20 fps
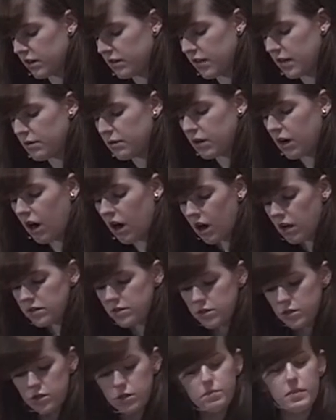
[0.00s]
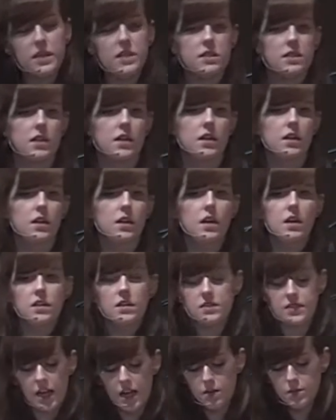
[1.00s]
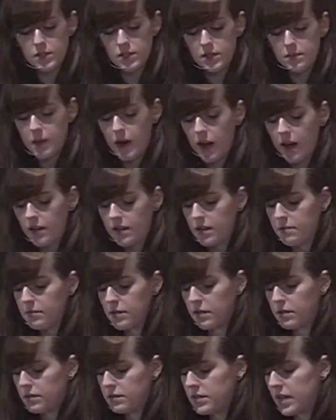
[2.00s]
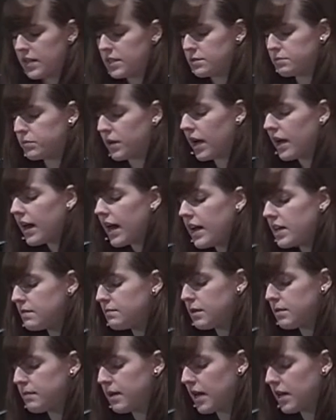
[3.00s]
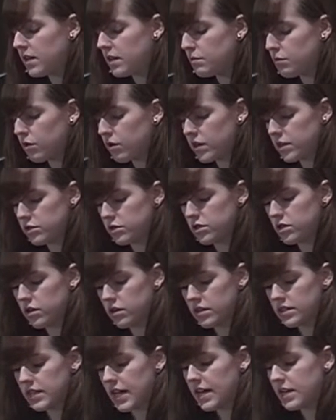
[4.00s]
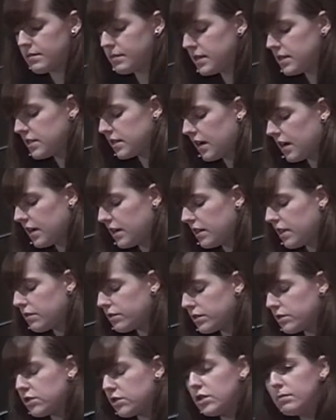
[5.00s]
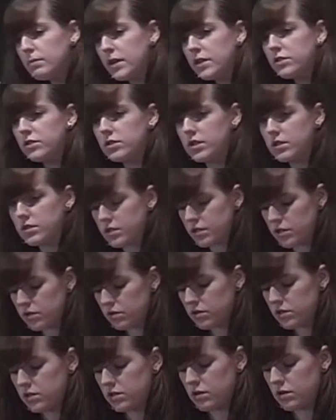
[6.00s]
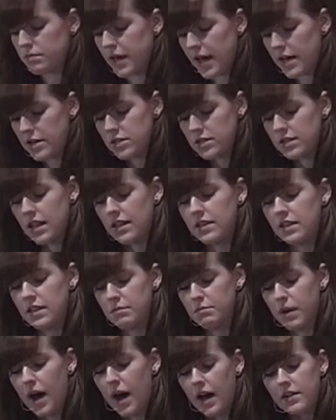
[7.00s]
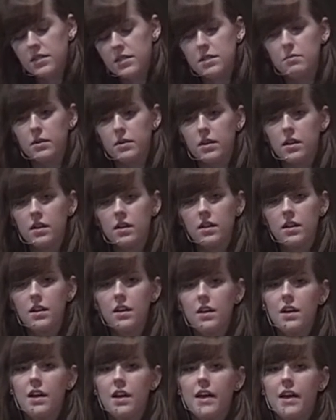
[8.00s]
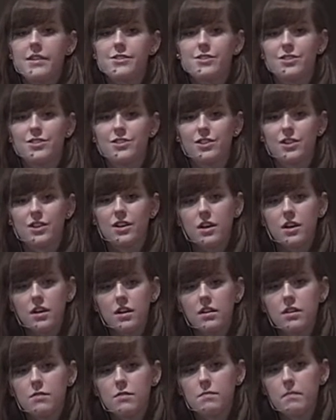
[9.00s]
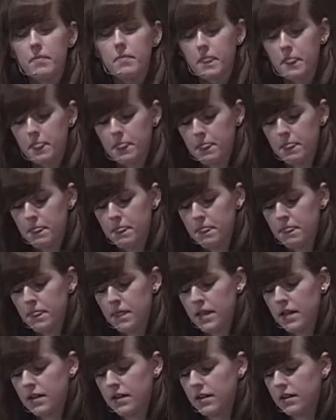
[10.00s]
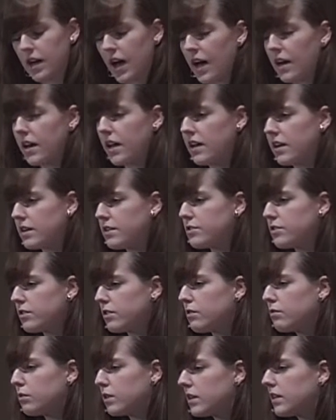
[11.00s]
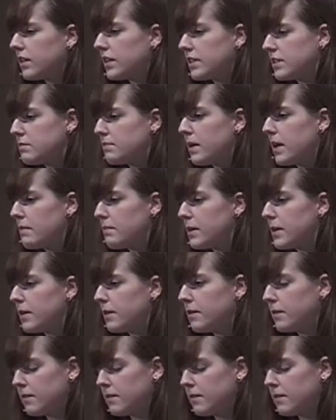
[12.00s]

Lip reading: They were all too busy. The day was upon them, the day's bread had to be made, the morning's chores had to be done, and there was too much to do to imagine that the impossible had just occurred. God had entered the world as a baby.